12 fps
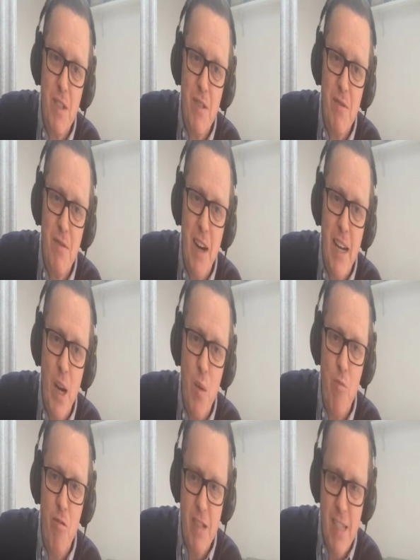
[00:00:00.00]
National
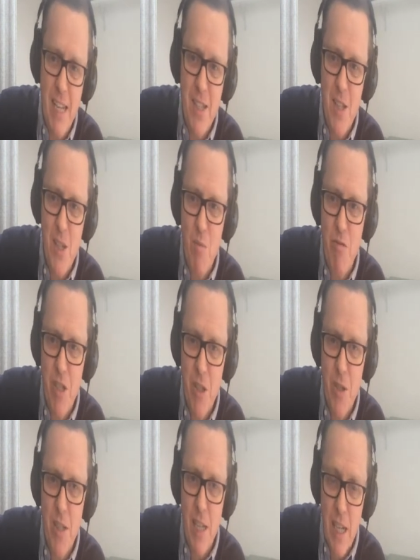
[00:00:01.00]
Prison Radio presenters and
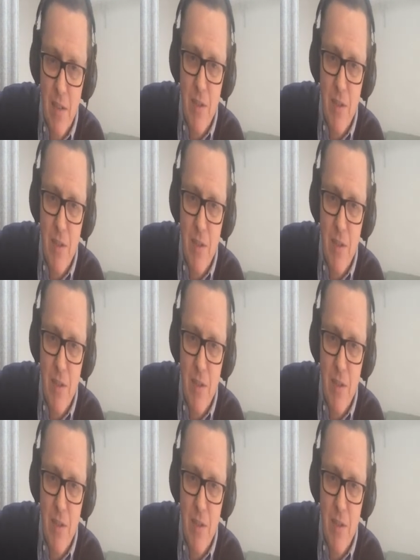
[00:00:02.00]
producers